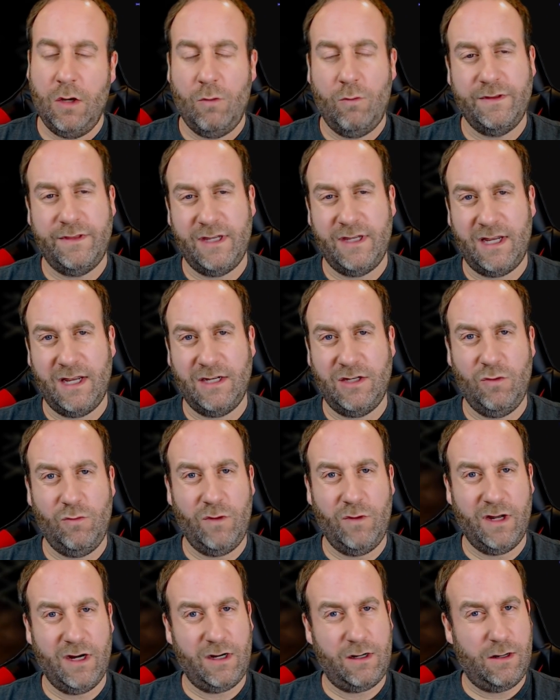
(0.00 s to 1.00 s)
One thing I do
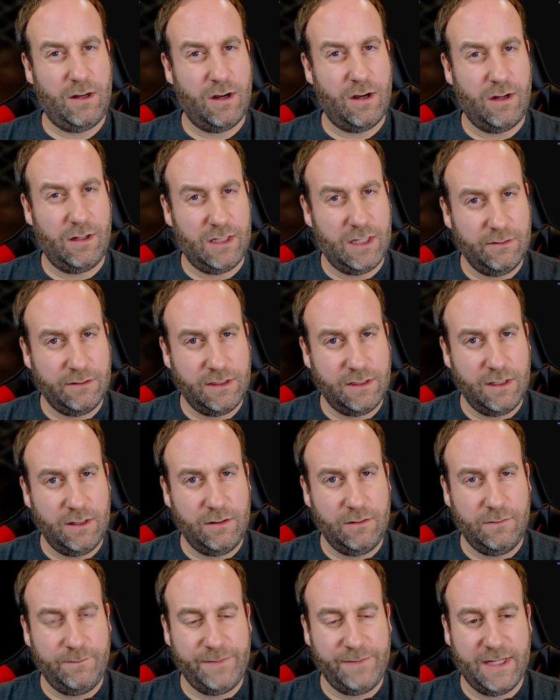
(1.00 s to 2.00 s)
want to call out
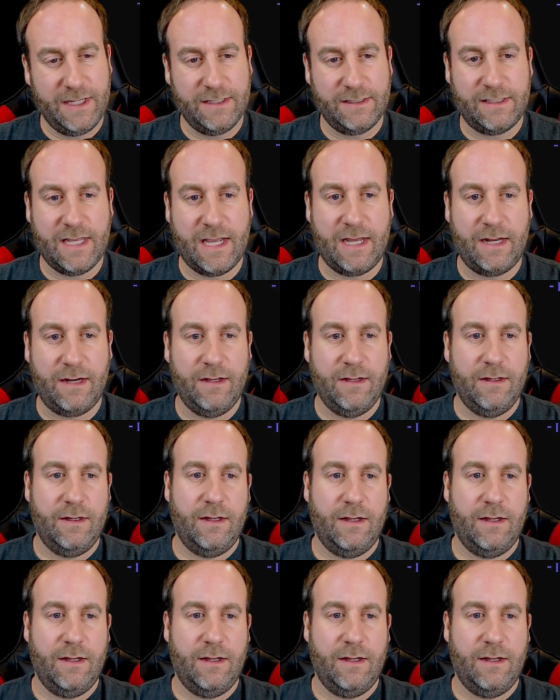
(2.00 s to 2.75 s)
though is that